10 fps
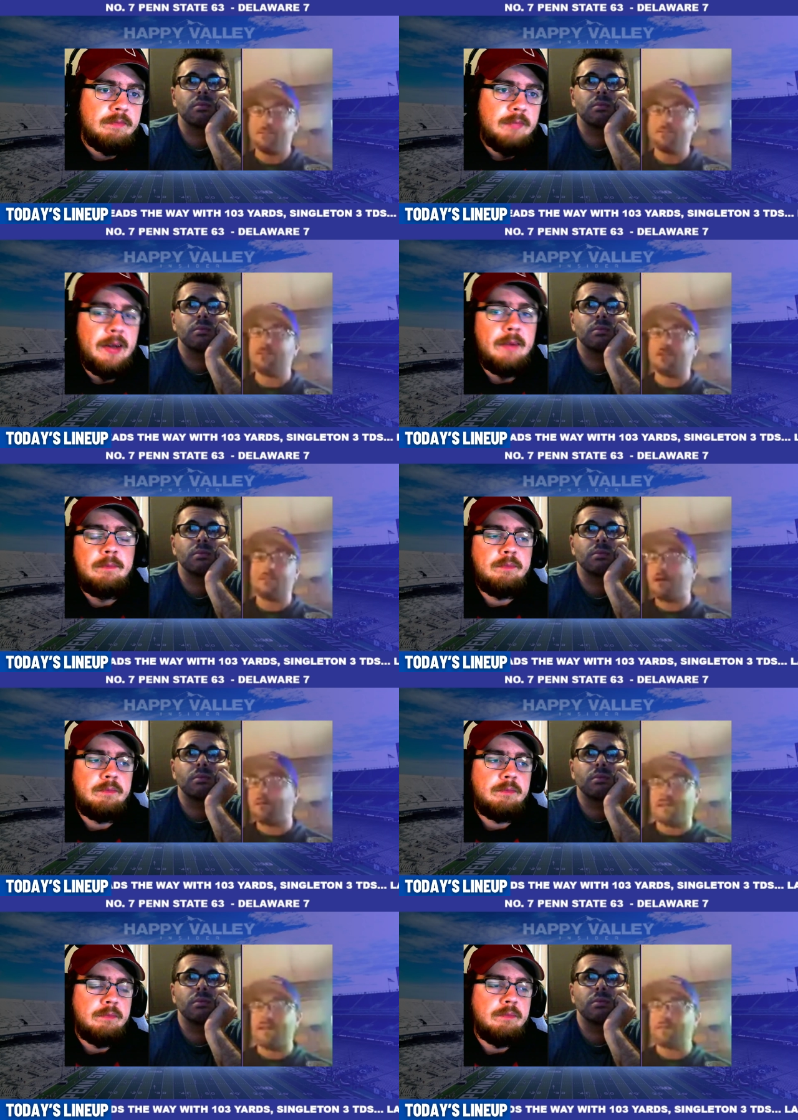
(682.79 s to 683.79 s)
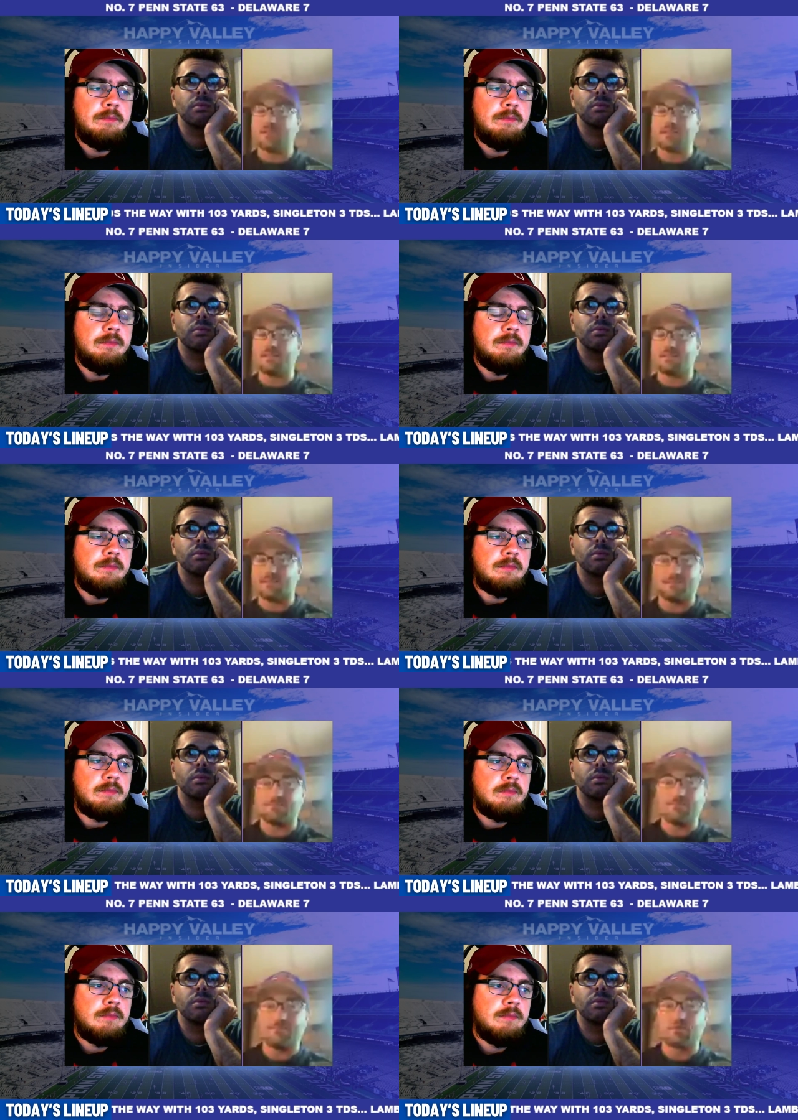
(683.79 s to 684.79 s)
Speaker 1: You yeah. can come out in games like this and
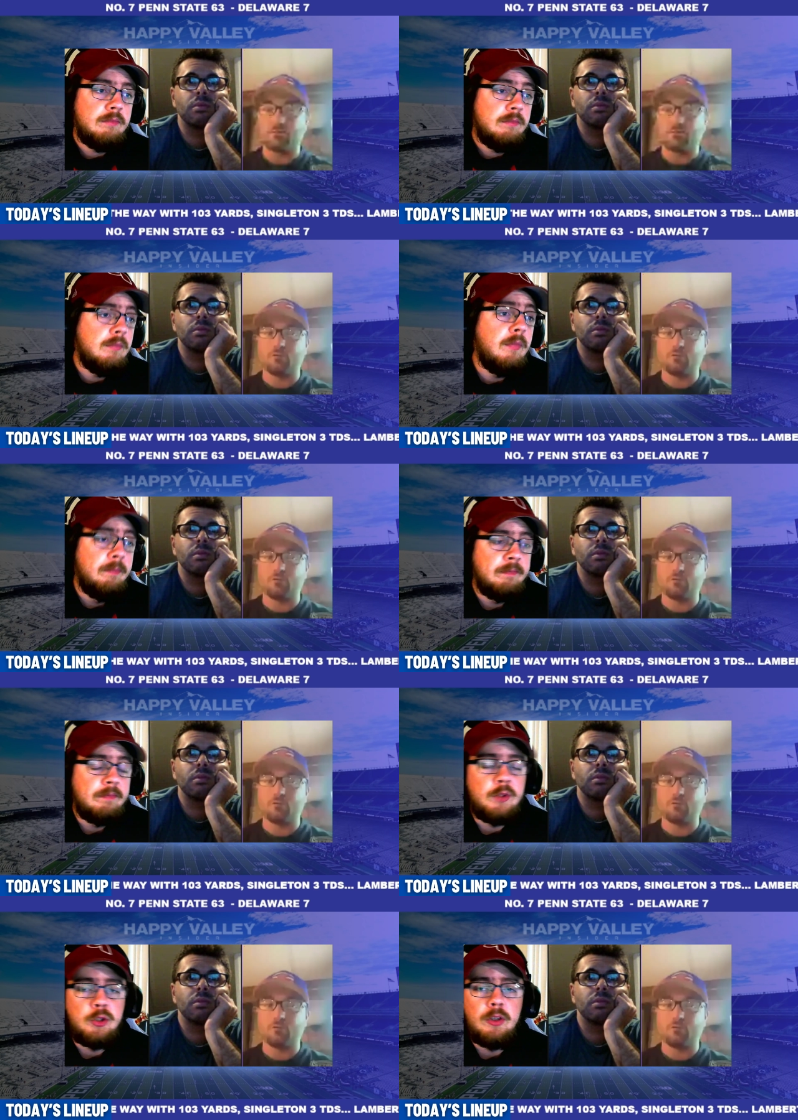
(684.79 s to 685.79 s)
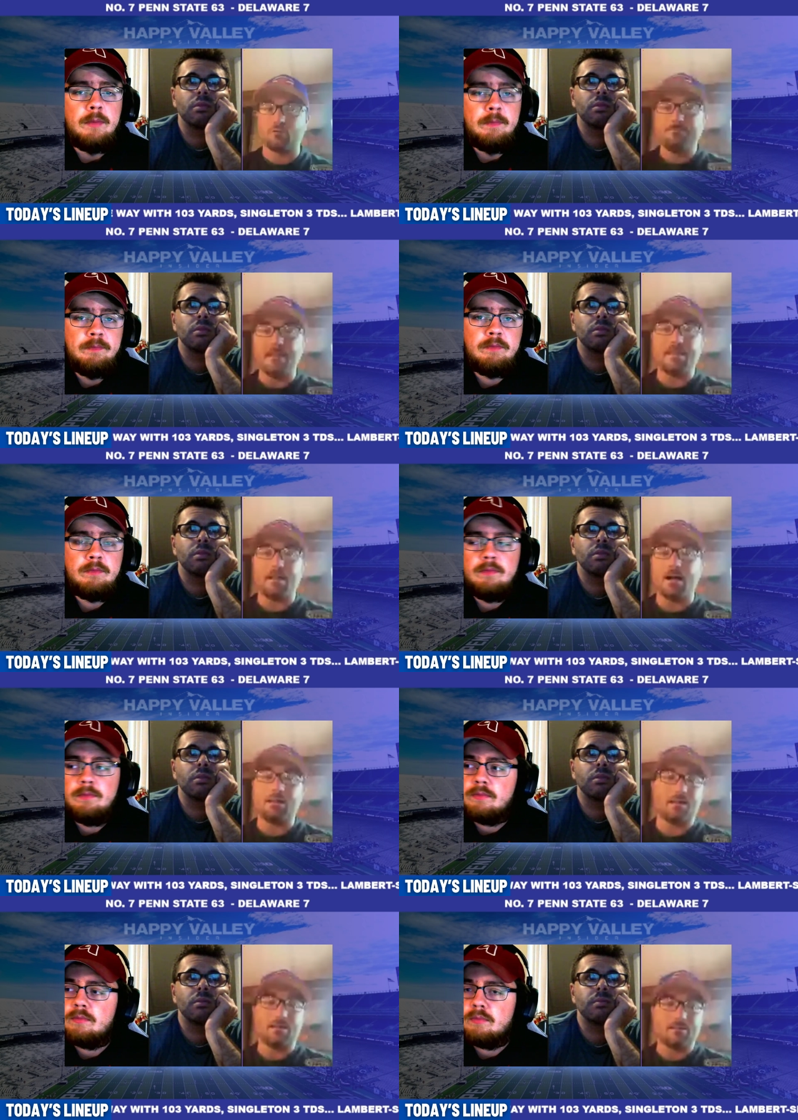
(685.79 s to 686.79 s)
screw around and sure. make it
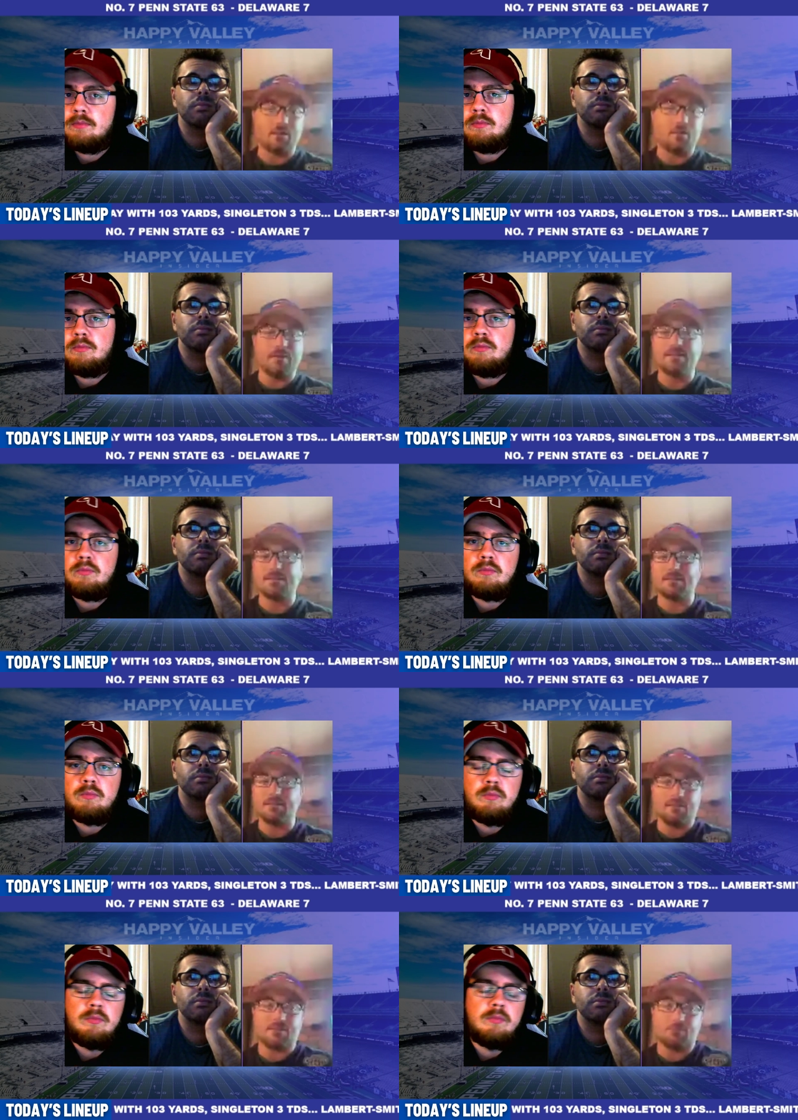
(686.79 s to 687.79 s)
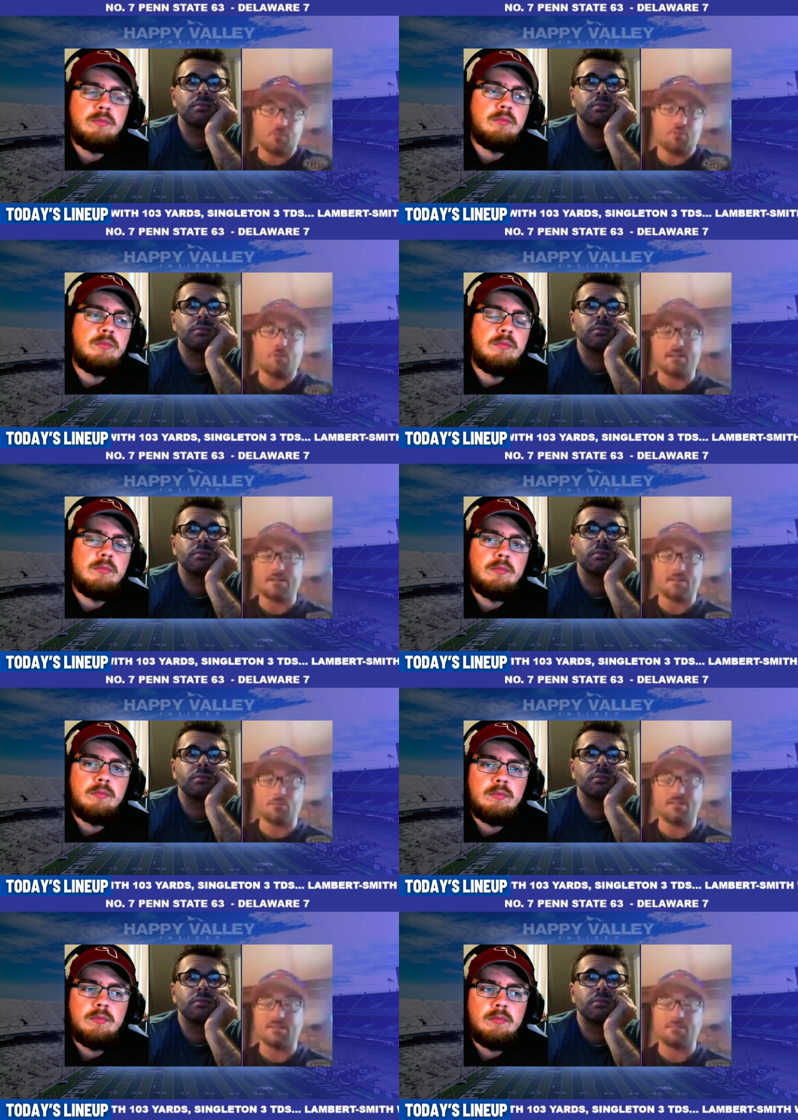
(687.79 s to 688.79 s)
ugly. So it's, it's what you want to see.
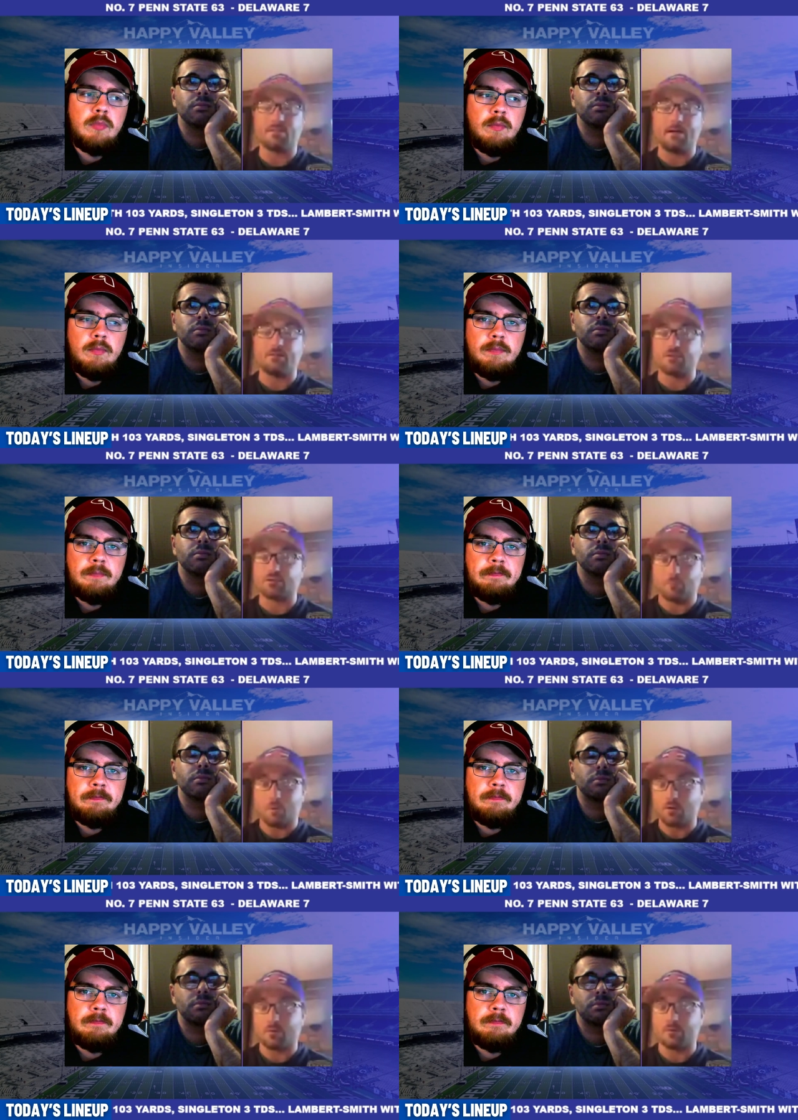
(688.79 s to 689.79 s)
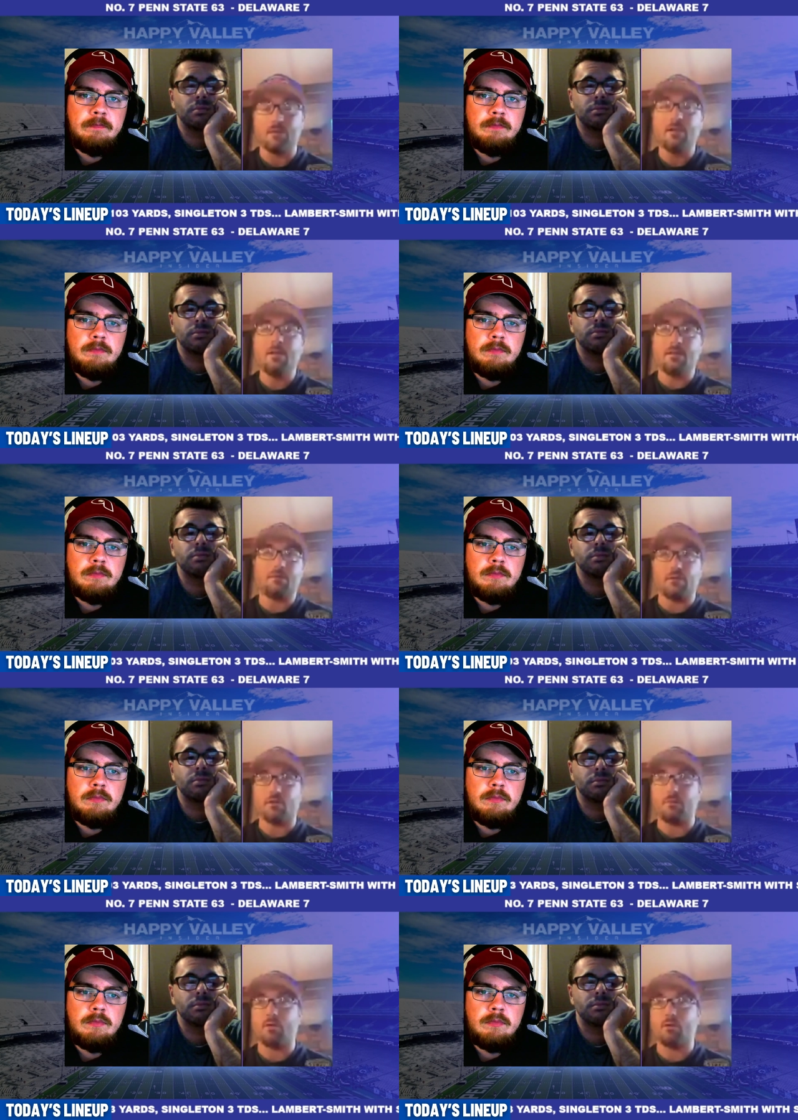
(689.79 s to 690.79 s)
You want to see them come out and just throttle the
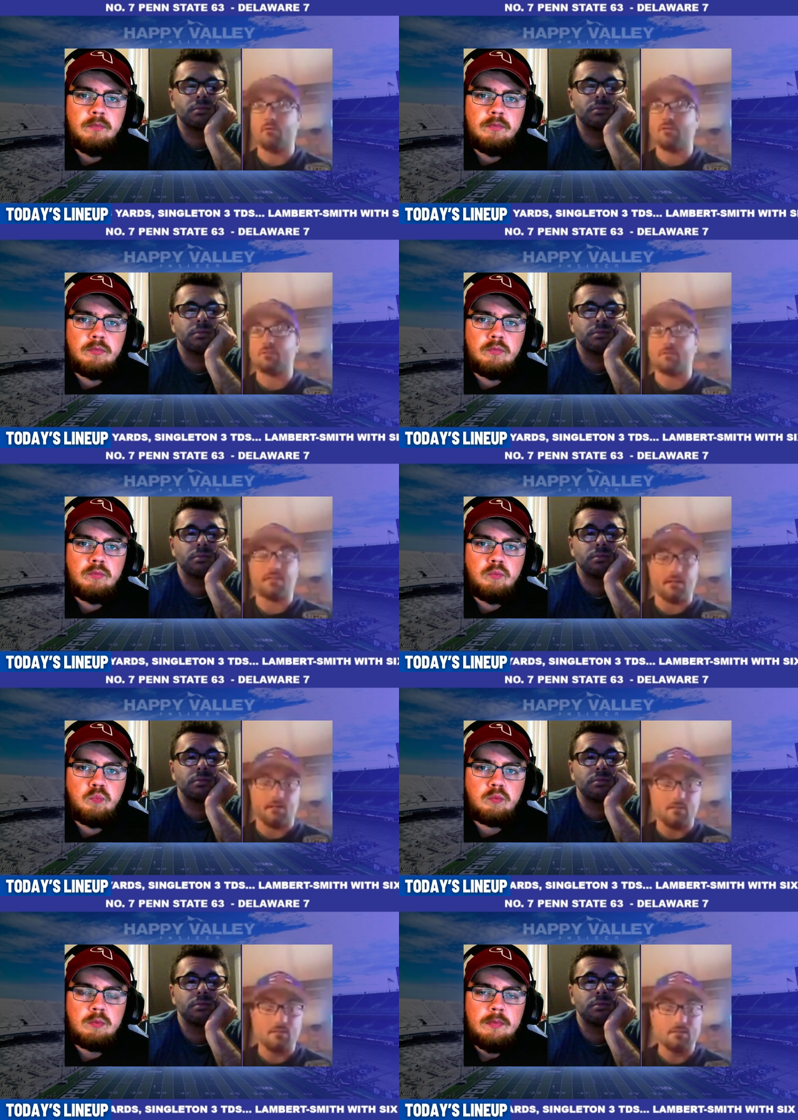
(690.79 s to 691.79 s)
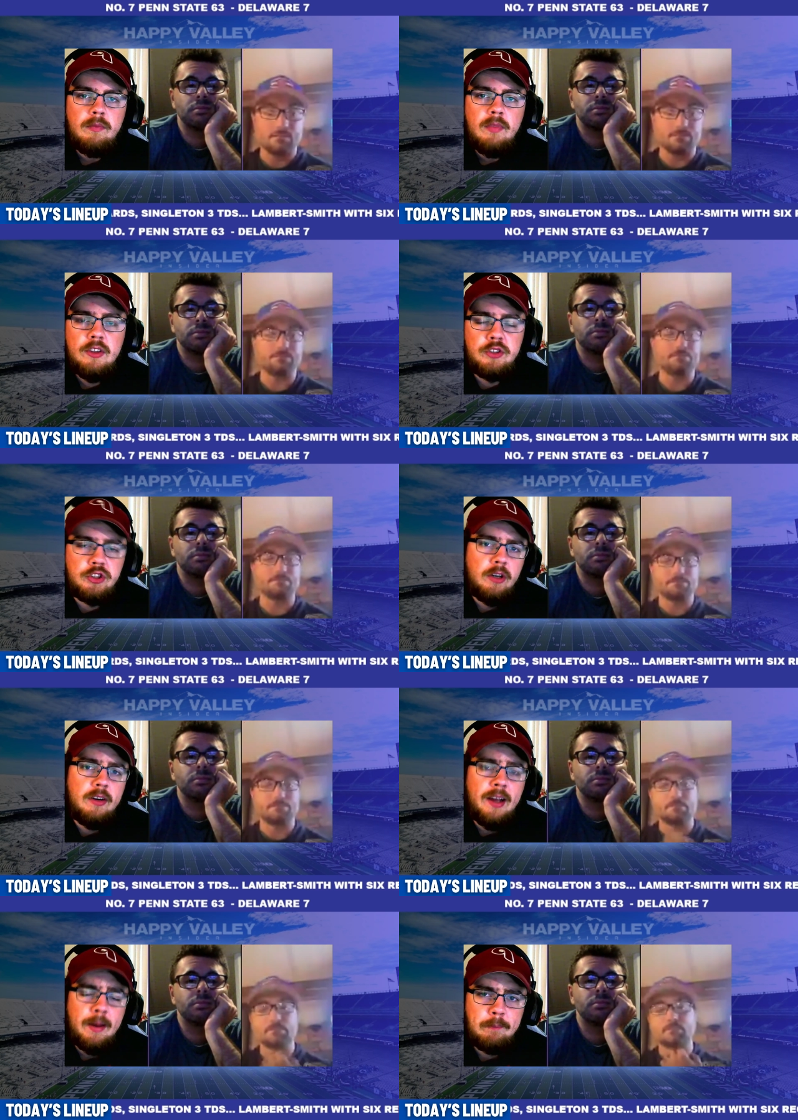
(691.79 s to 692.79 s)
inferior opponent, which is what they did.
Speaker 2: Sure.
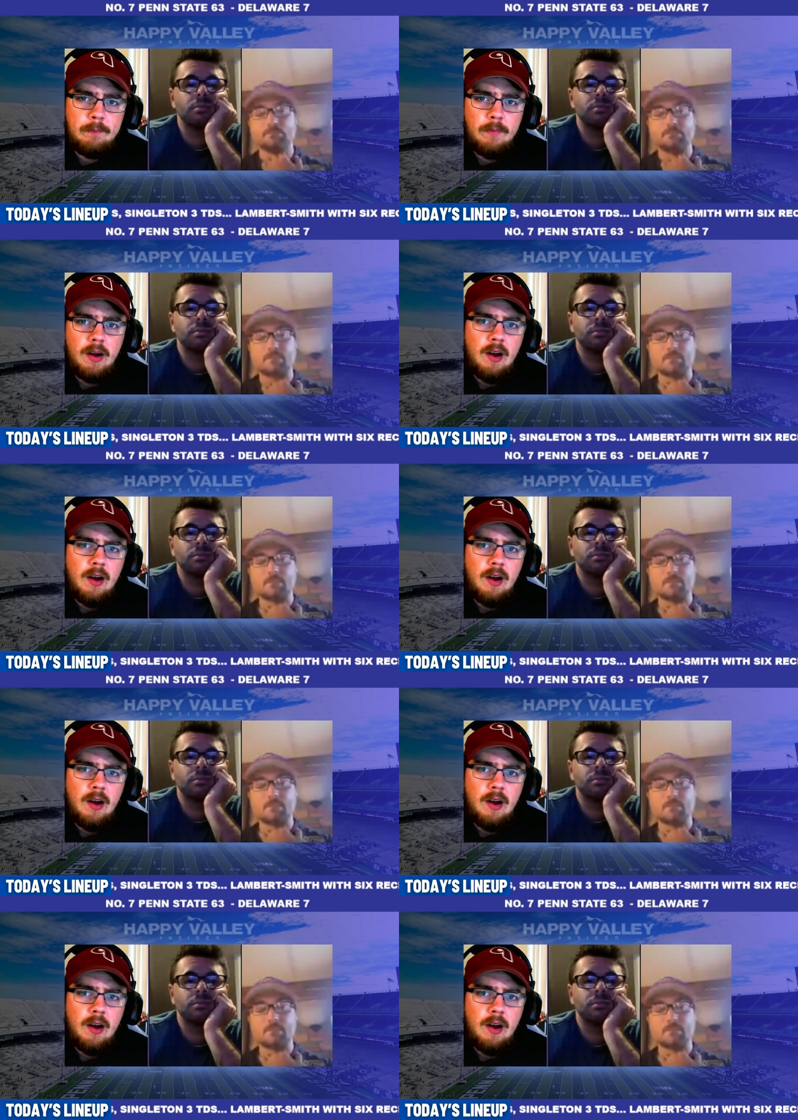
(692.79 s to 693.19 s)
Yep. Yeah.